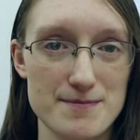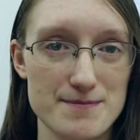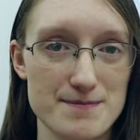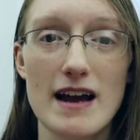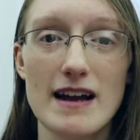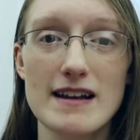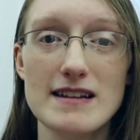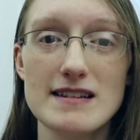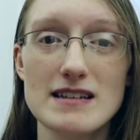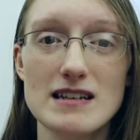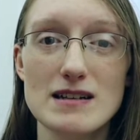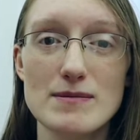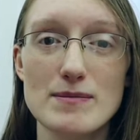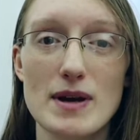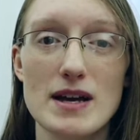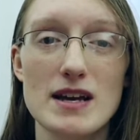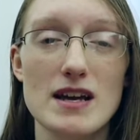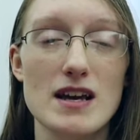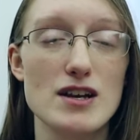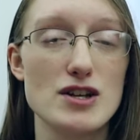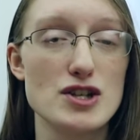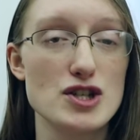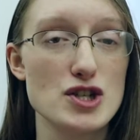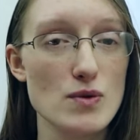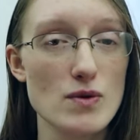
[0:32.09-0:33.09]
I ended up
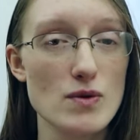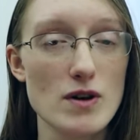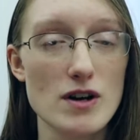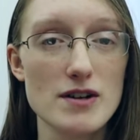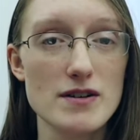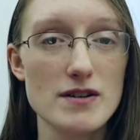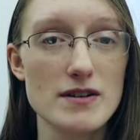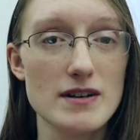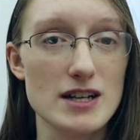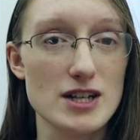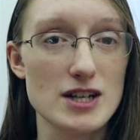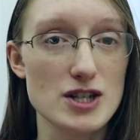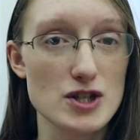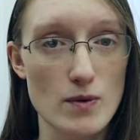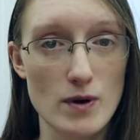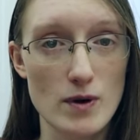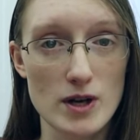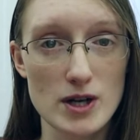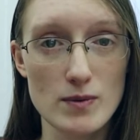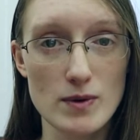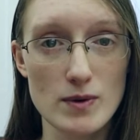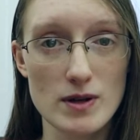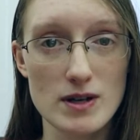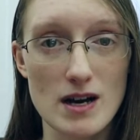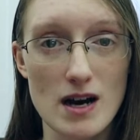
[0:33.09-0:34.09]
making
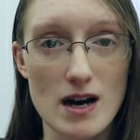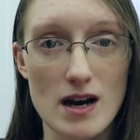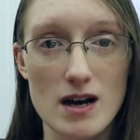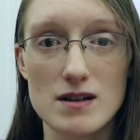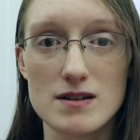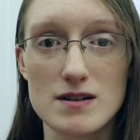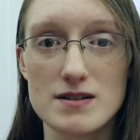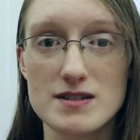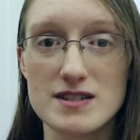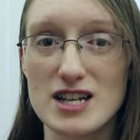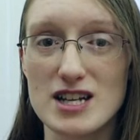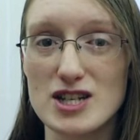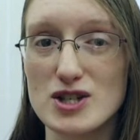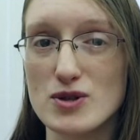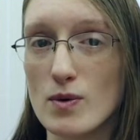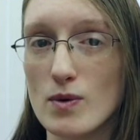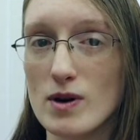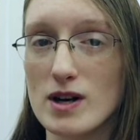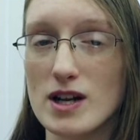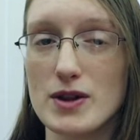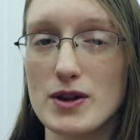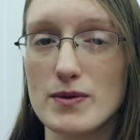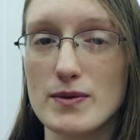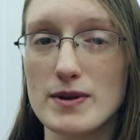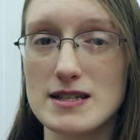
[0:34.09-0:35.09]

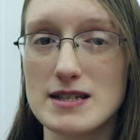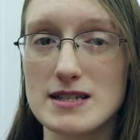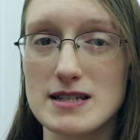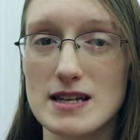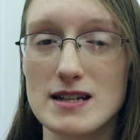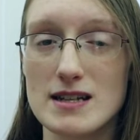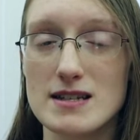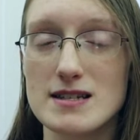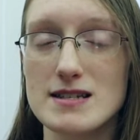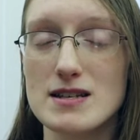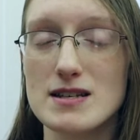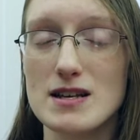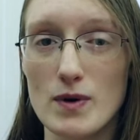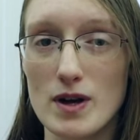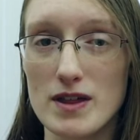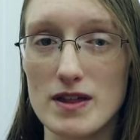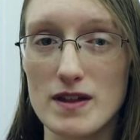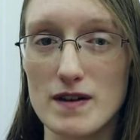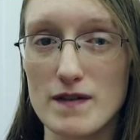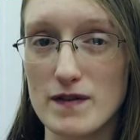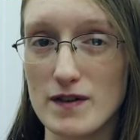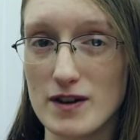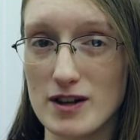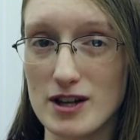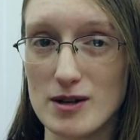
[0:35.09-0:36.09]
$221.23 with
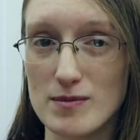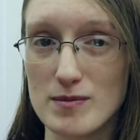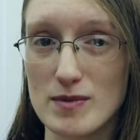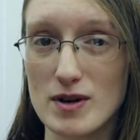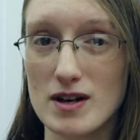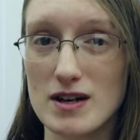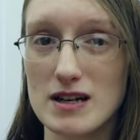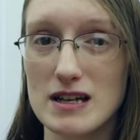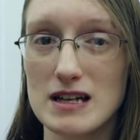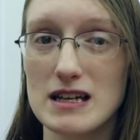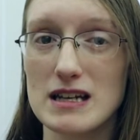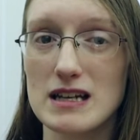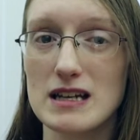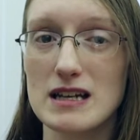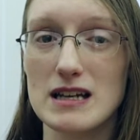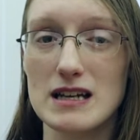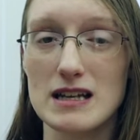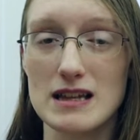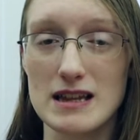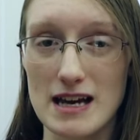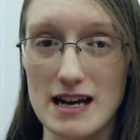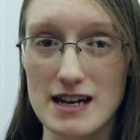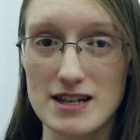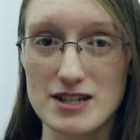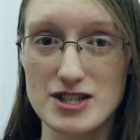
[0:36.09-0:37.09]
affiliate marketing
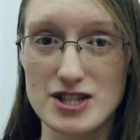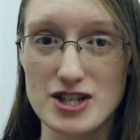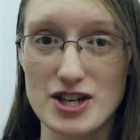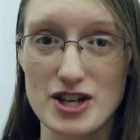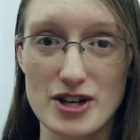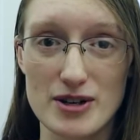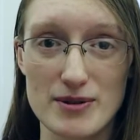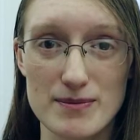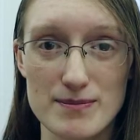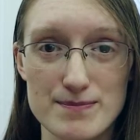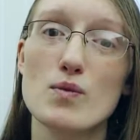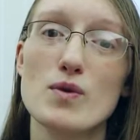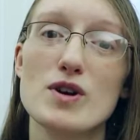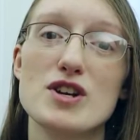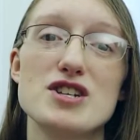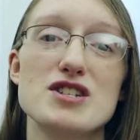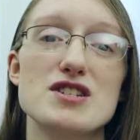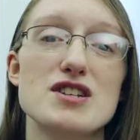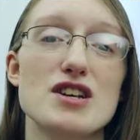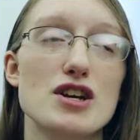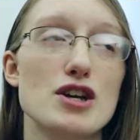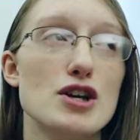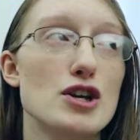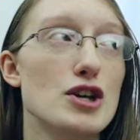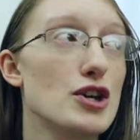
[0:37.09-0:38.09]
last year, which is
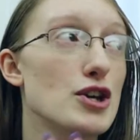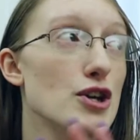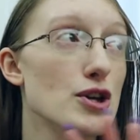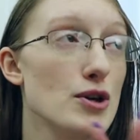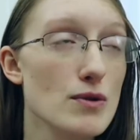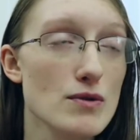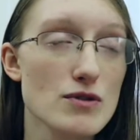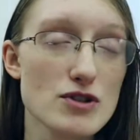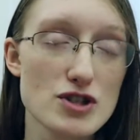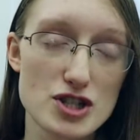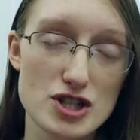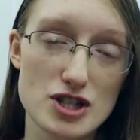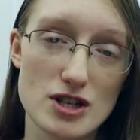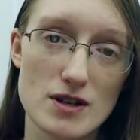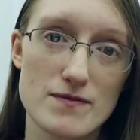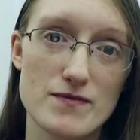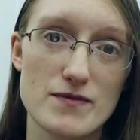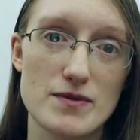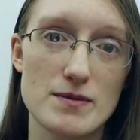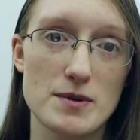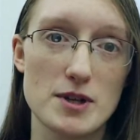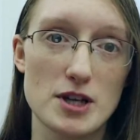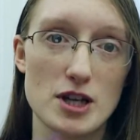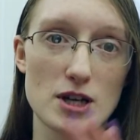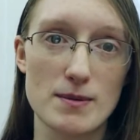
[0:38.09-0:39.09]
a huge jump
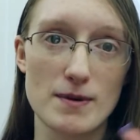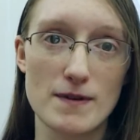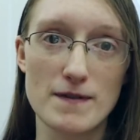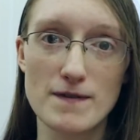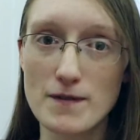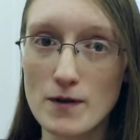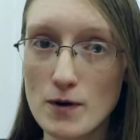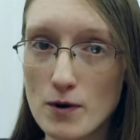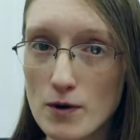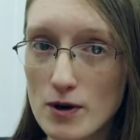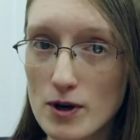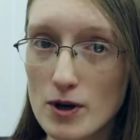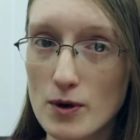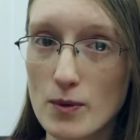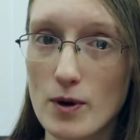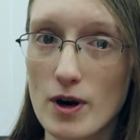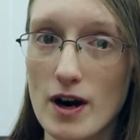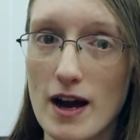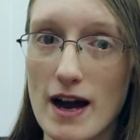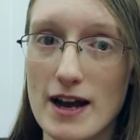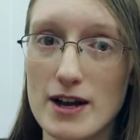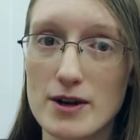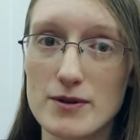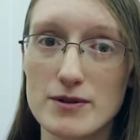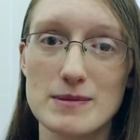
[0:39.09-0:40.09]
from the year before where
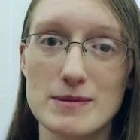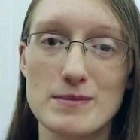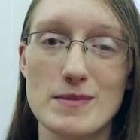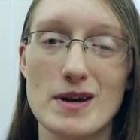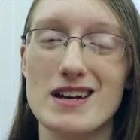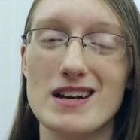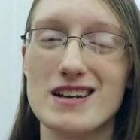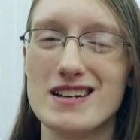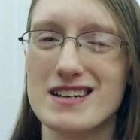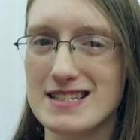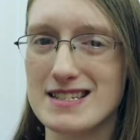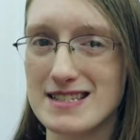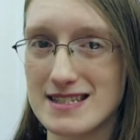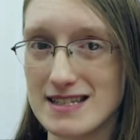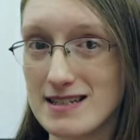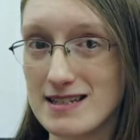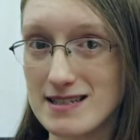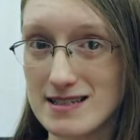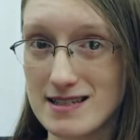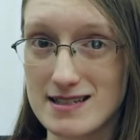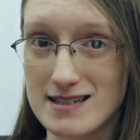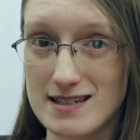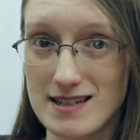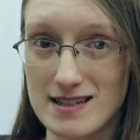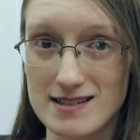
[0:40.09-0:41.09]
I only made
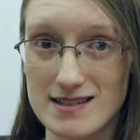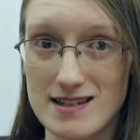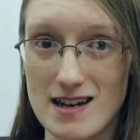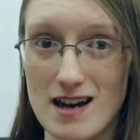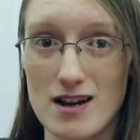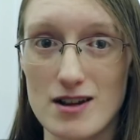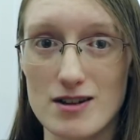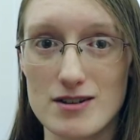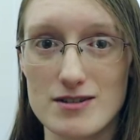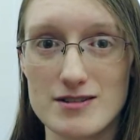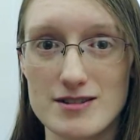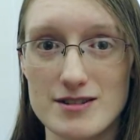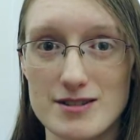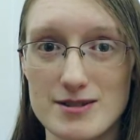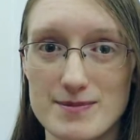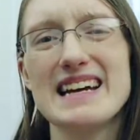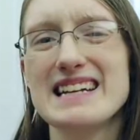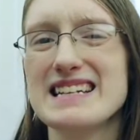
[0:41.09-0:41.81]
$66.